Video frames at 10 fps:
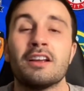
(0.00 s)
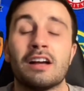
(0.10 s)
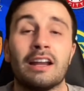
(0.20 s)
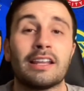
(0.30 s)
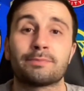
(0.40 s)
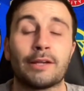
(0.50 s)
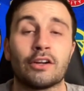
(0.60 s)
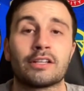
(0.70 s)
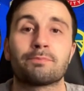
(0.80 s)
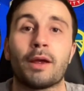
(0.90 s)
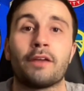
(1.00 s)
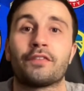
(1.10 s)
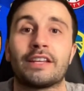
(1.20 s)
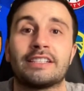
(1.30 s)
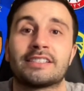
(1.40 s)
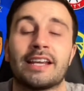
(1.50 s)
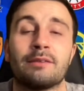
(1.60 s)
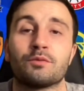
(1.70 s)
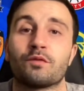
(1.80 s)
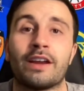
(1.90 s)
And let's be honest, both of these
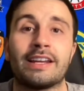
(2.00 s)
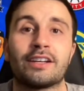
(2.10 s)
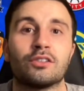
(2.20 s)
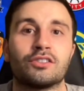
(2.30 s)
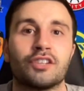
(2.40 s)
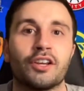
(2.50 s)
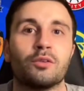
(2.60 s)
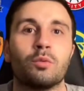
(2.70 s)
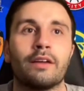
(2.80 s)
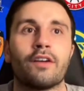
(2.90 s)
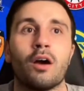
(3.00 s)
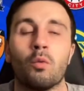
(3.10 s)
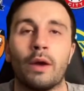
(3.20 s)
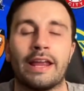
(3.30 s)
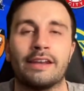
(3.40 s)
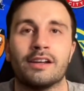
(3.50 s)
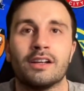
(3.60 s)
teams really could do with a win.